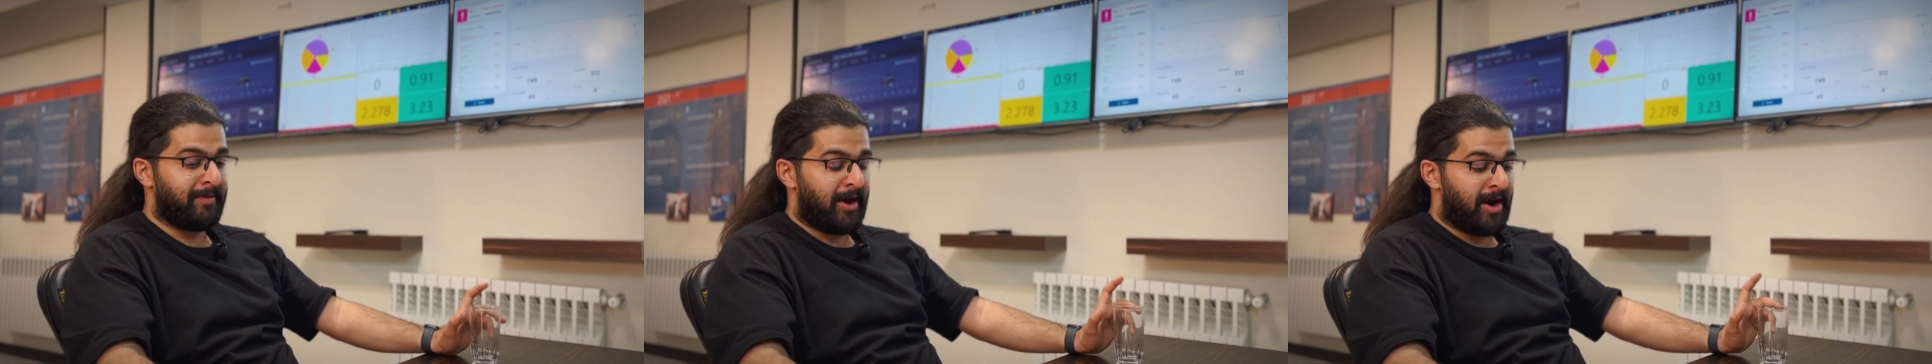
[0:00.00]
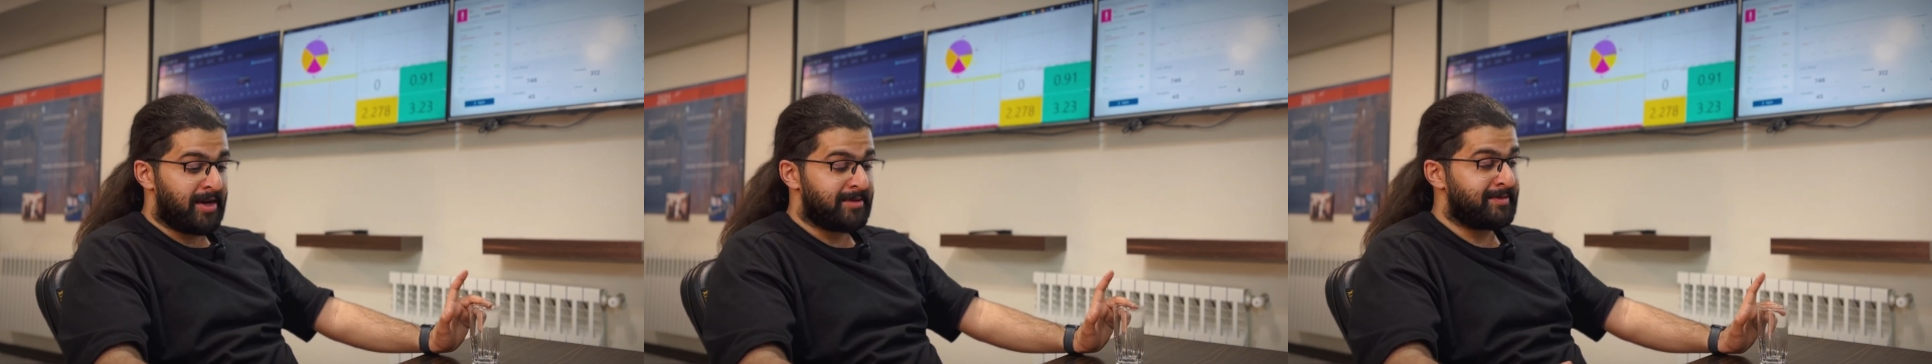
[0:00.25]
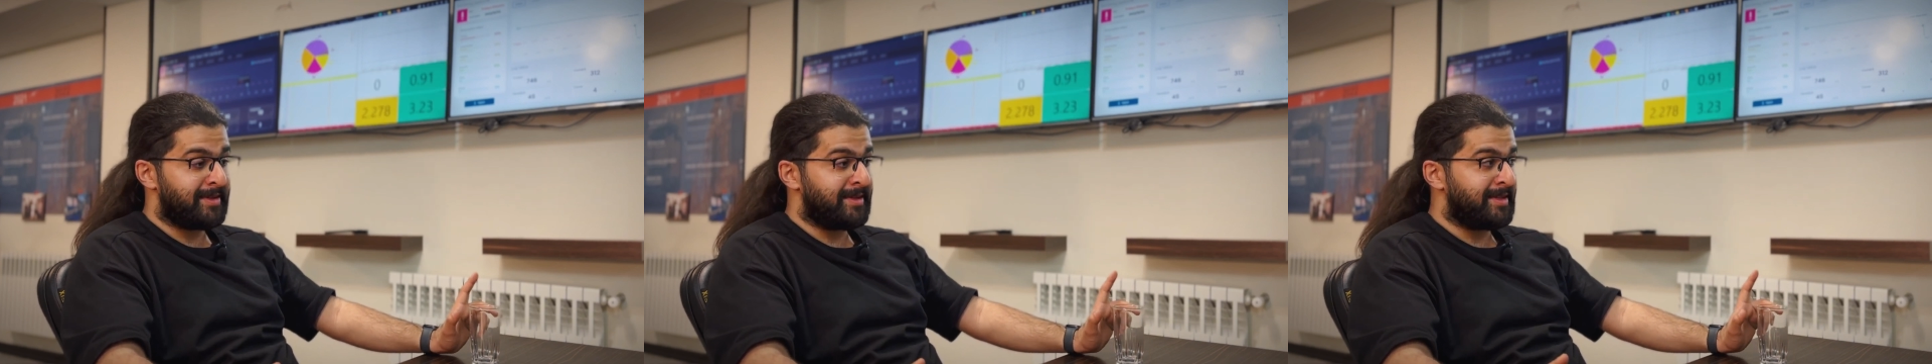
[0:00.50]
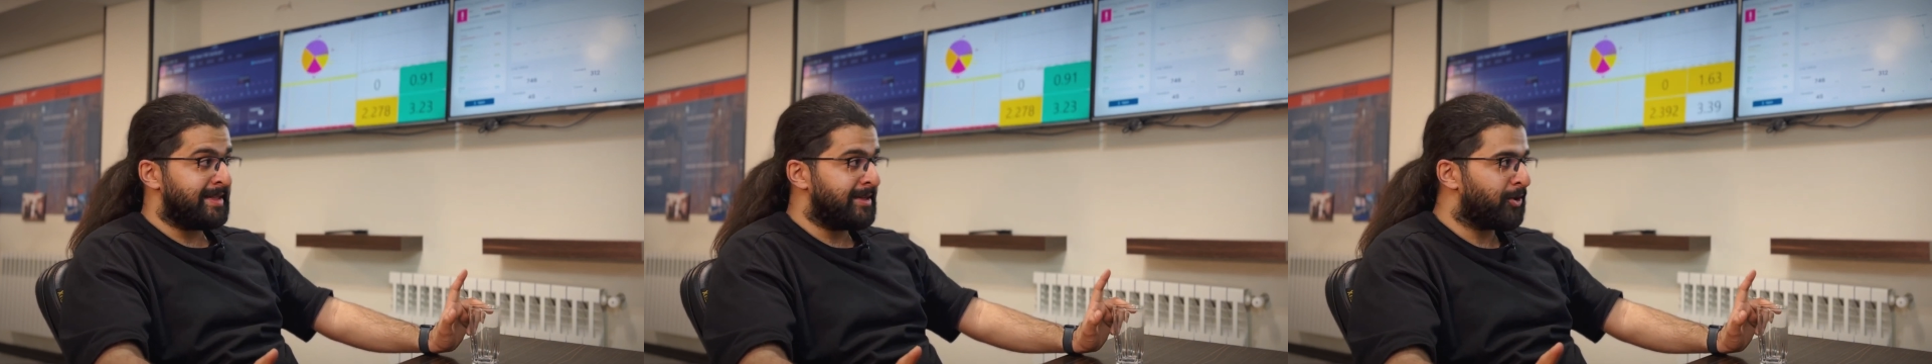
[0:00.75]
I,
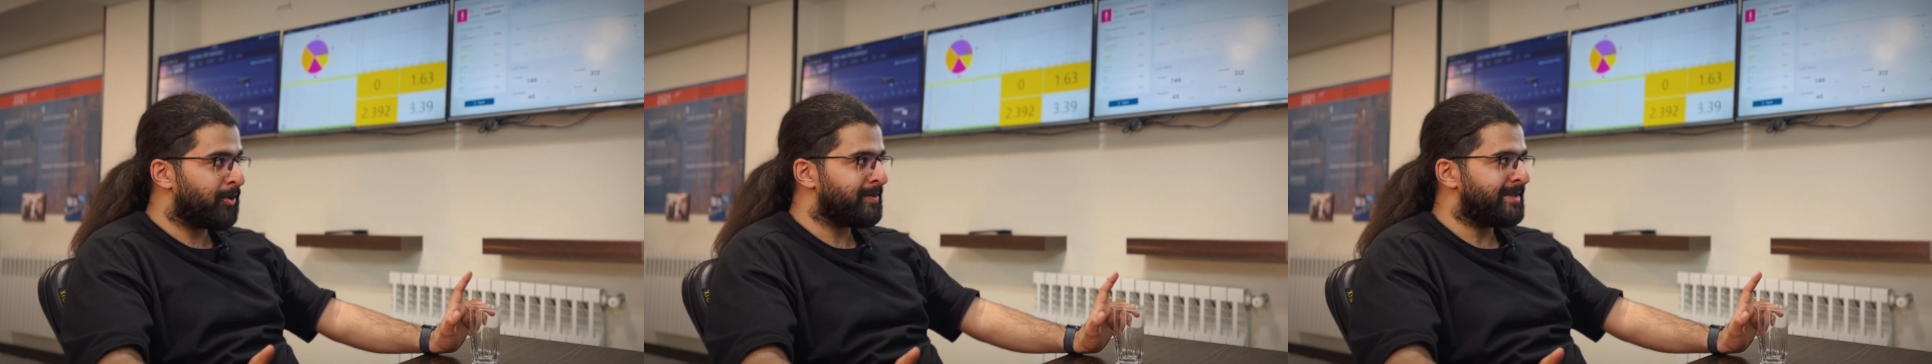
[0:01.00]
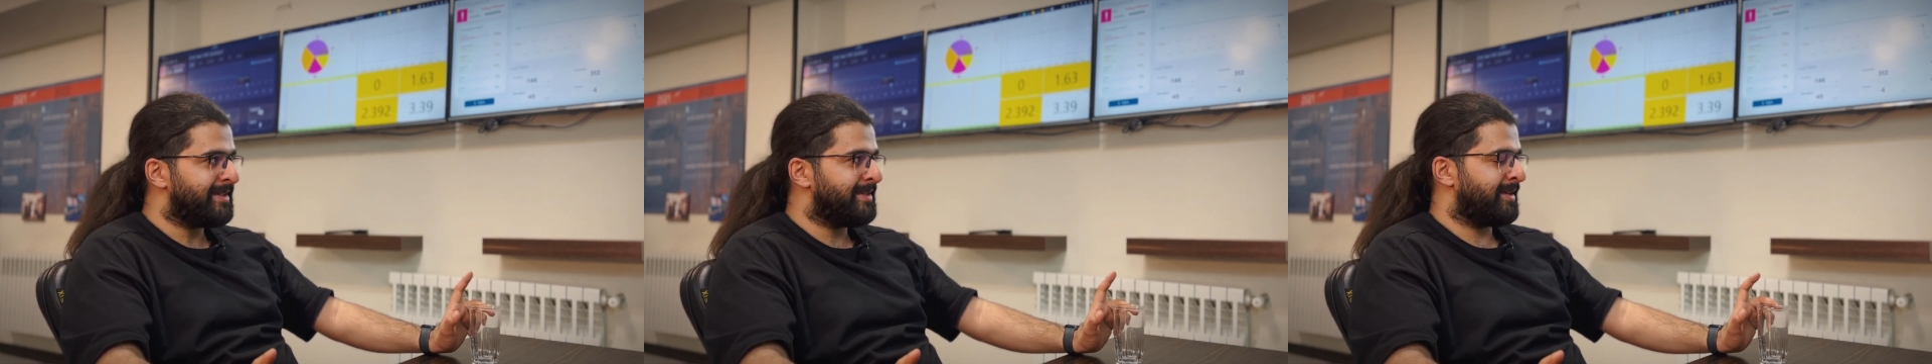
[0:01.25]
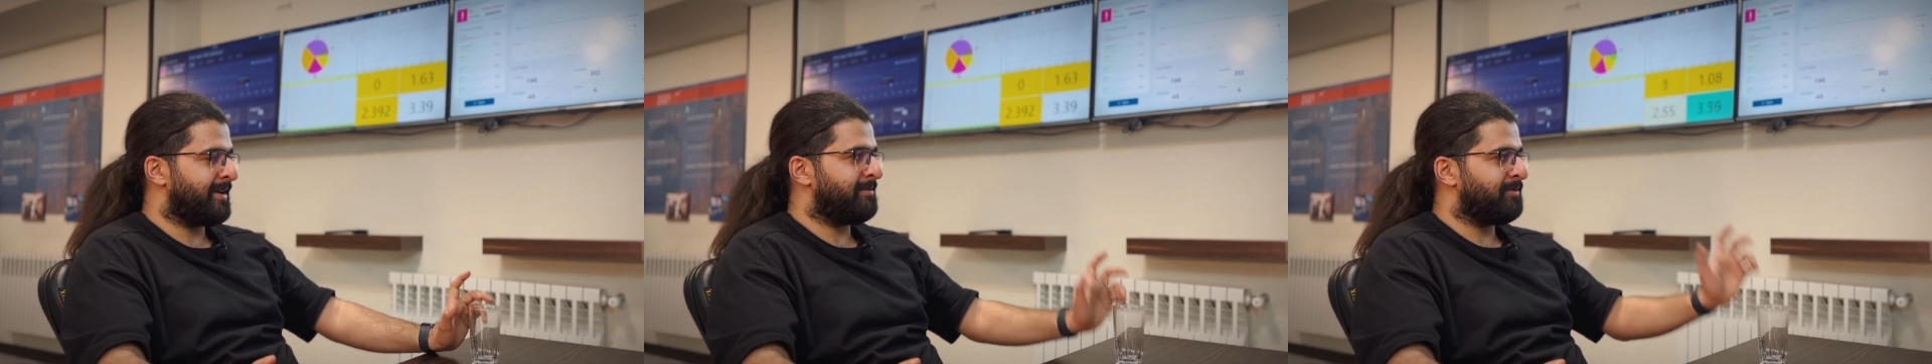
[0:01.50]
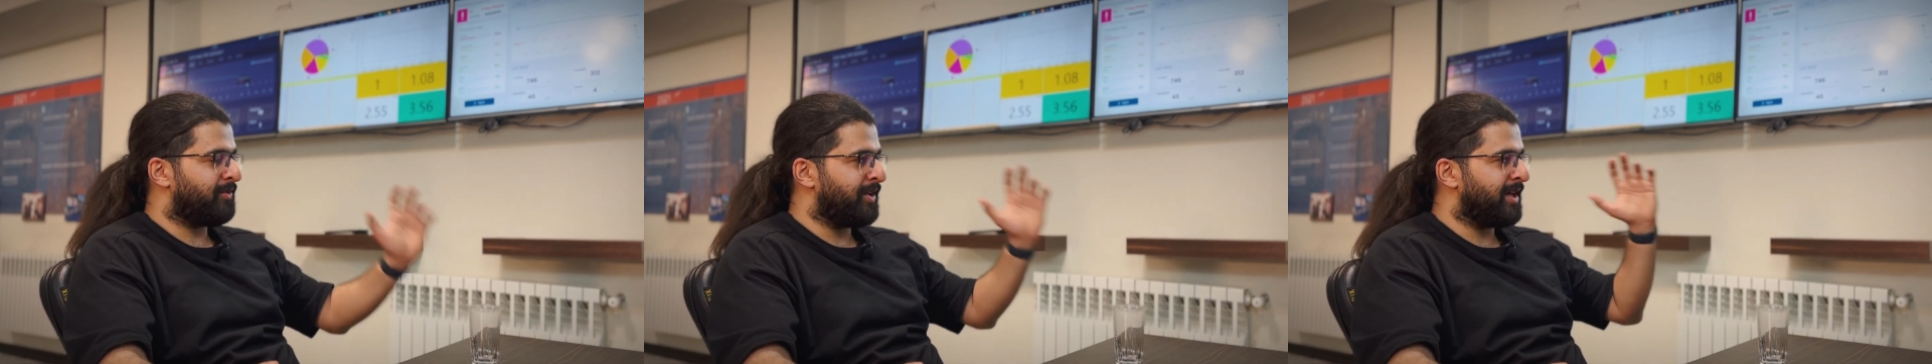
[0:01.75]

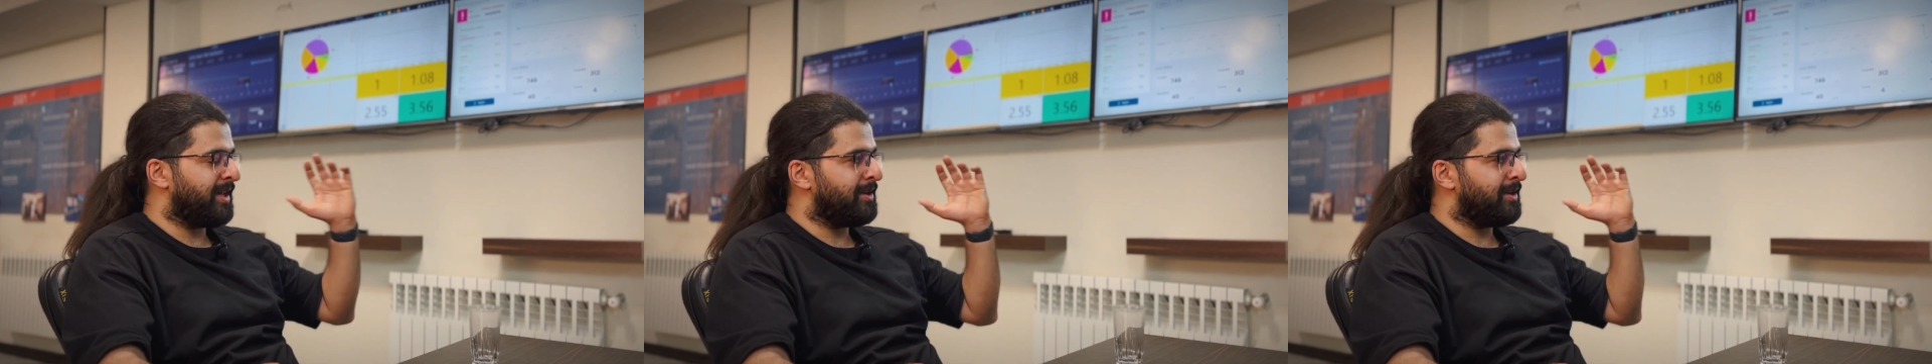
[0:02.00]
we